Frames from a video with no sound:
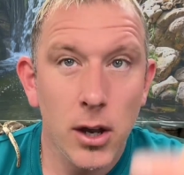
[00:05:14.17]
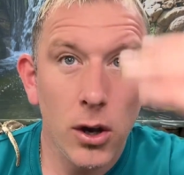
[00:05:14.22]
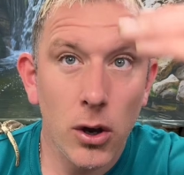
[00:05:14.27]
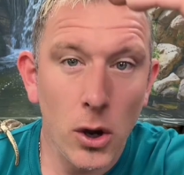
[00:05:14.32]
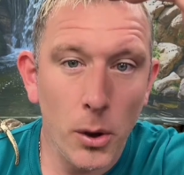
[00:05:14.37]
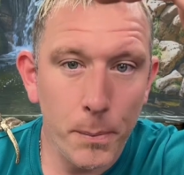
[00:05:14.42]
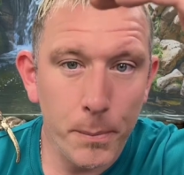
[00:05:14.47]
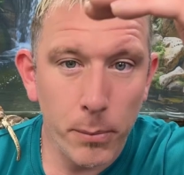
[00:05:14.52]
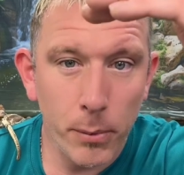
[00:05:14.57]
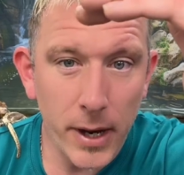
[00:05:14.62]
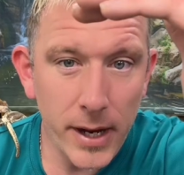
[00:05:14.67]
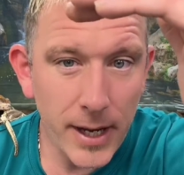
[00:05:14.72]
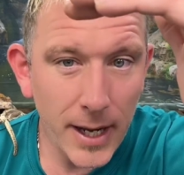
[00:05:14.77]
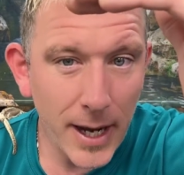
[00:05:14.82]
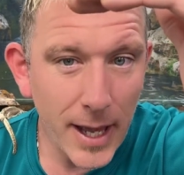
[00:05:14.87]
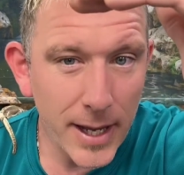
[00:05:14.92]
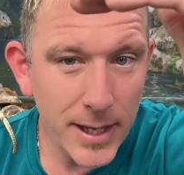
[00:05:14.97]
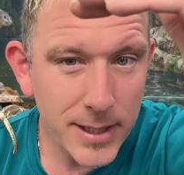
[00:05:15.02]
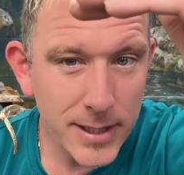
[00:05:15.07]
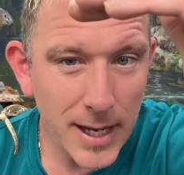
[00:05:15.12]
Up where your
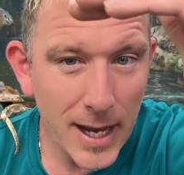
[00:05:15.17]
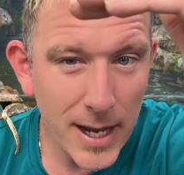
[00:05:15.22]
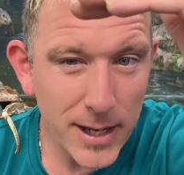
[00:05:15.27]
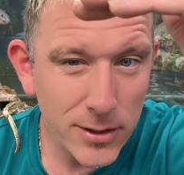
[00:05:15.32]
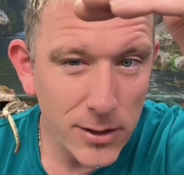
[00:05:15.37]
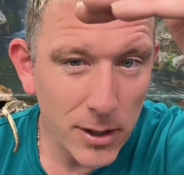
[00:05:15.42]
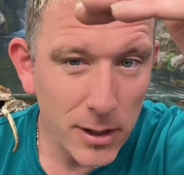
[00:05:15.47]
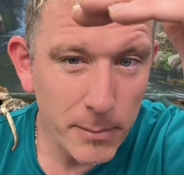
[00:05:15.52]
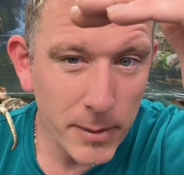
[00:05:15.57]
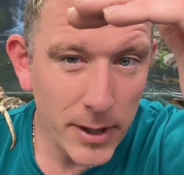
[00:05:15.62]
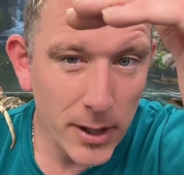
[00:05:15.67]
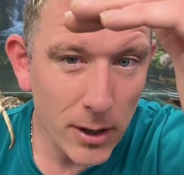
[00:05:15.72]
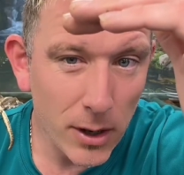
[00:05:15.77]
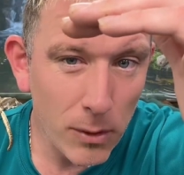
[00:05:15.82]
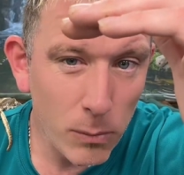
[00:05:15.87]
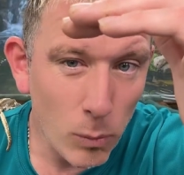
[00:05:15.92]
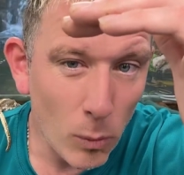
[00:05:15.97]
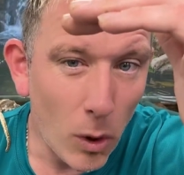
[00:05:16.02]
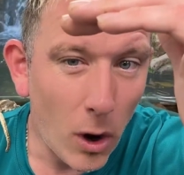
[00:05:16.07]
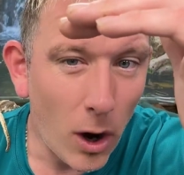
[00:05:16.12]
light side is going to be the
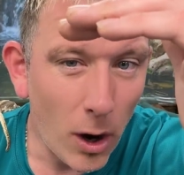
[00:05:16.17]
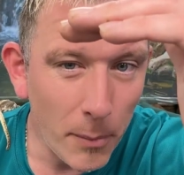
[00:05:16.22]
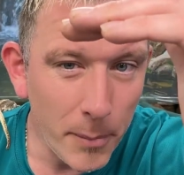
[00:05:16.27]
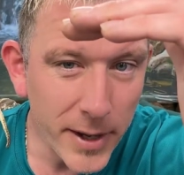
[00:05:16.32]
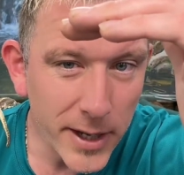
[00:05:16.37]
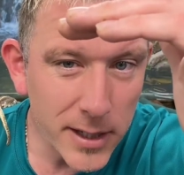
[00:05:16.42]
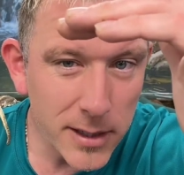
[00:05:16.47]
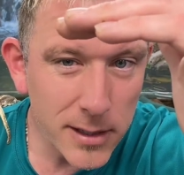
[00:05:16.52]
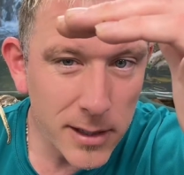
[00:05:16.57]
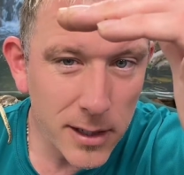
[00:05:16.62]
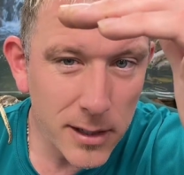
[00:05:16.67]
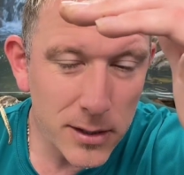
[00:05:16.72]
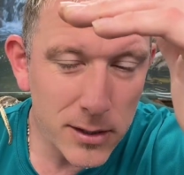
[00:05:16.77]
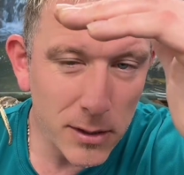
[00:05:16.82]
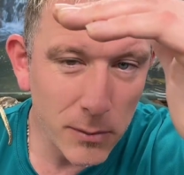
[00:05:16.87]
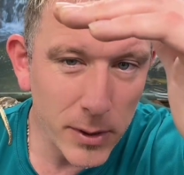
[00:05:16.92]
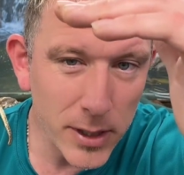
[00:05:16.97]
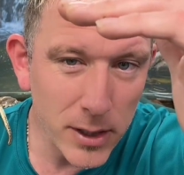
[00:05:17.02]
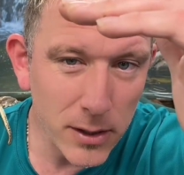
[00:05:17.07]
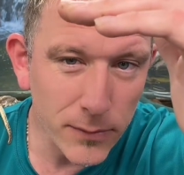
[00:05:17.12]
warmest. So
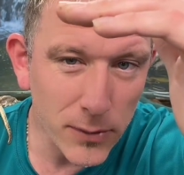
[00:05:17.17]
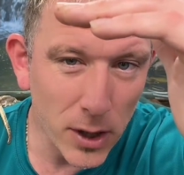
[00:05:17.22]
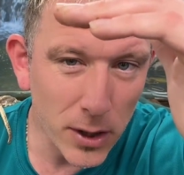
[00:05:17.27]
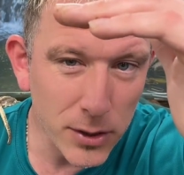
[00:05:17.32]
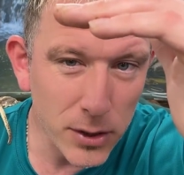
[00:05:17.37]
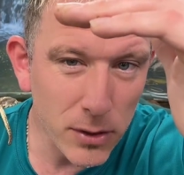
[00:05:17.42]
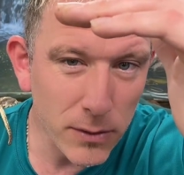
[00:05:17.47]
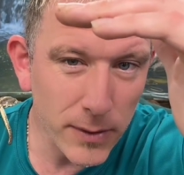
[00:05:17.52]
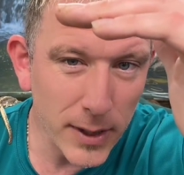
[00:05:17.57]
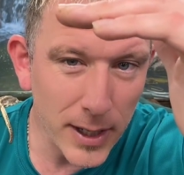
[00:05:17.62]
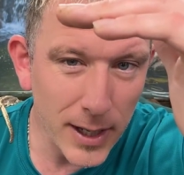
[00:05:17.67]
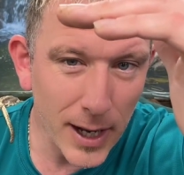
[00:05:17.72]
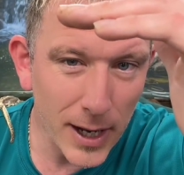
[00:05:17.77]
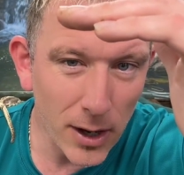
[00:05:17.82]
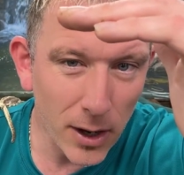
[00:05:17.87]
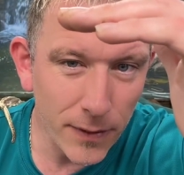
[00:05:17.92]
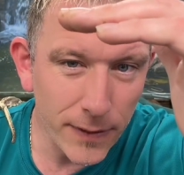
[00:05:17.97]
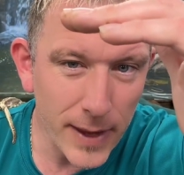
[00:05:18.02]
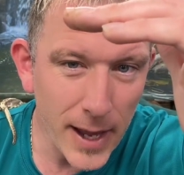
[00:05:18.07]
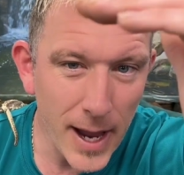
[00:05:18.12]
when you've got UV light
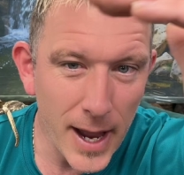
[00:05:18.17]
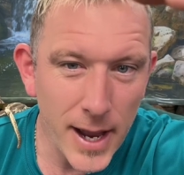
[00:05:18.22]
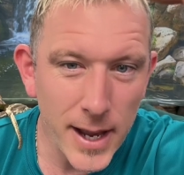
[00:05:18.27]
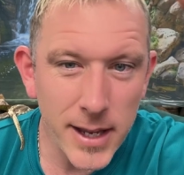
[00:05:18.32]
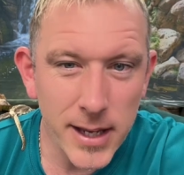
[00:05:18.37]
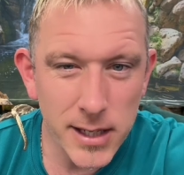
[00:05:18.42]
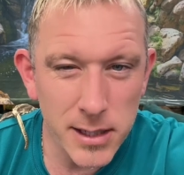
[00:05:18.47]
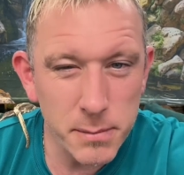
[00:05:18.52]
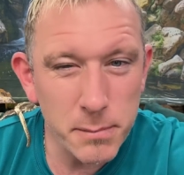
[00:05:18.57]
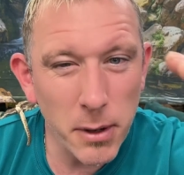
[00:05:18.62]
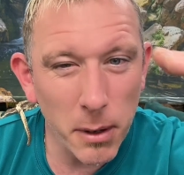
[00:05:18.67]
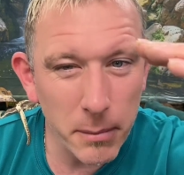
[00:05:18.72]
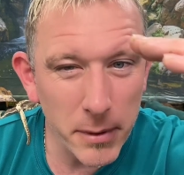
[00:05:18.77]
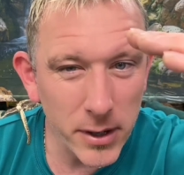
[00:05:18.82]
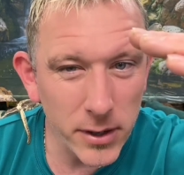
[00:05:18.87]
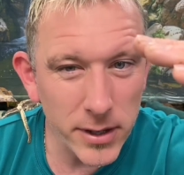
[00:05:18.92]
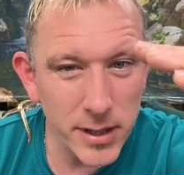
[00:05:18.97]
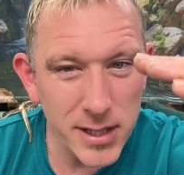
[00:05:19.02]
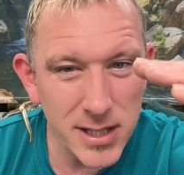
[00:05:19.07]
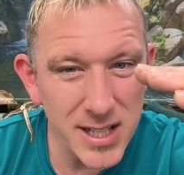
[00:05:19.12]
on there, it's probably
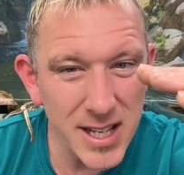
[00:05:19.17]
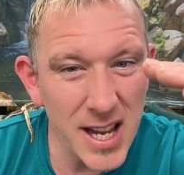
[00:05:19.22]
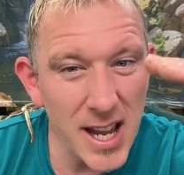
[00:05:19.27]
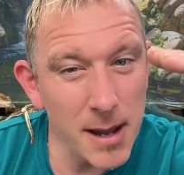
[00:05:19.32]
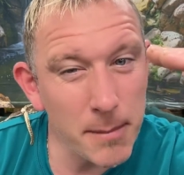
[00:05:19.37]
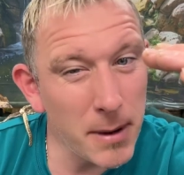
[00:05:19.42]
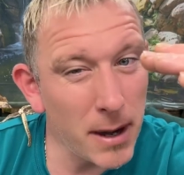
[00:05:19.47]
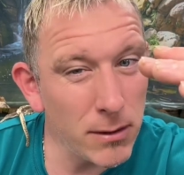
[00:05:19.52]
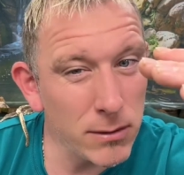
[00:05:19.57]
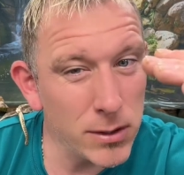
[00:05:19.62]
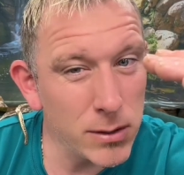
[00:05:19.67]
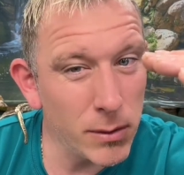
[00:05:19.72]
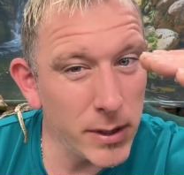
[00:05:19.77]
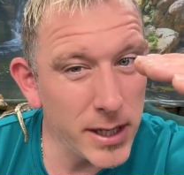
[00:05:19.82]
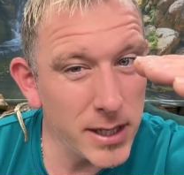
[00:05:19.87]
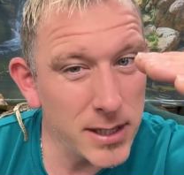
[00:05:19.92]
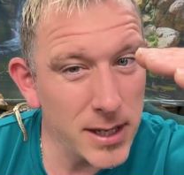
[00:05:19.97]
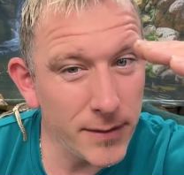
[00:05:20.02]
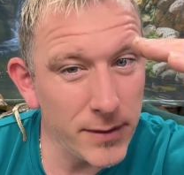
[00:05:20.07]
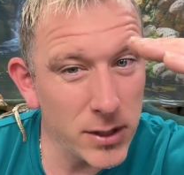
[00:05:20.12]
going to sit about
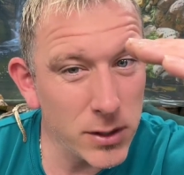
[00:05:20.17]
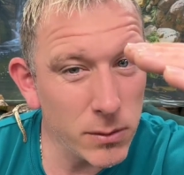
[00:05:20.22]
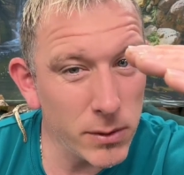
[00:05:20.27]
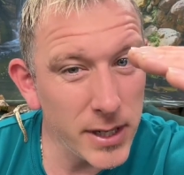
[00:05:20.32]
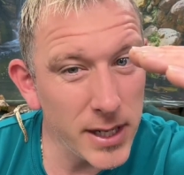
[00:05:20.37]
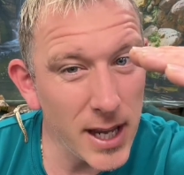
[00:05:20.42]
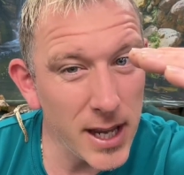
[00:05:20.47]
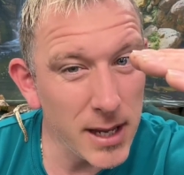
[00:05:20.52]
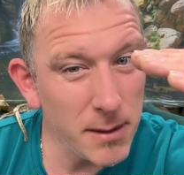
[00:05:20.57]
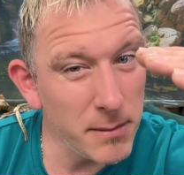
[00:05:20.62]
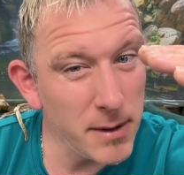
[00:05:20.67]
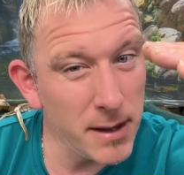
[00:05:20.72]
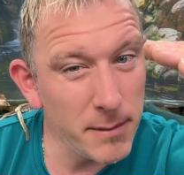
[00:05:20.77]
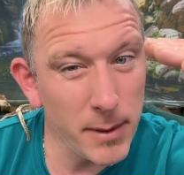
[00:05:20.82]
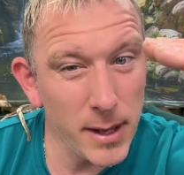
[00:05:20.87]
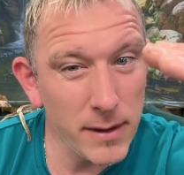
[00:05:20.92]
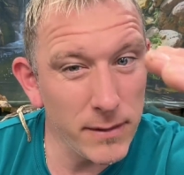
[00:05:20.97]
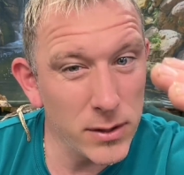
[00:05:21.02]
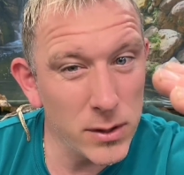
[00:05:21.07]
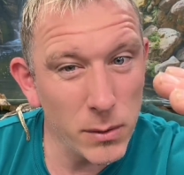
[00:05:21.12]
27, 28, maybe
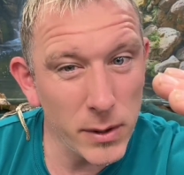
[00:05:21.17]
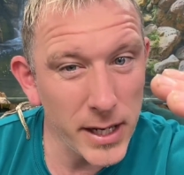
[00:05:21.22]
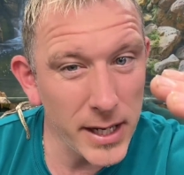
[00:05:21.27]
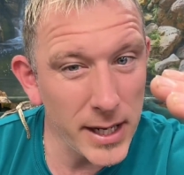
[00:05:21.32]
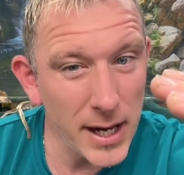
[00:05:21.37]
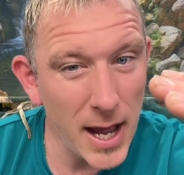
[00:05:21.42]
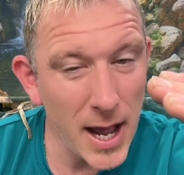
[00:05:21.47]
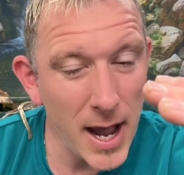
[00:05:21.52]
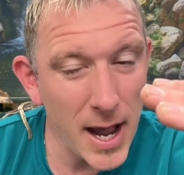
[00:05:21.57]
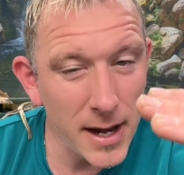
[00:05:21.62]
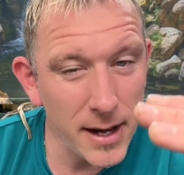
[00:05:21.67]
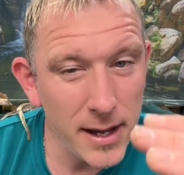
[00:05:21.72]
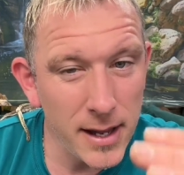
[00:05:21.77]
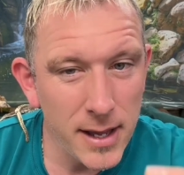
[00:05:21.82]
even 29.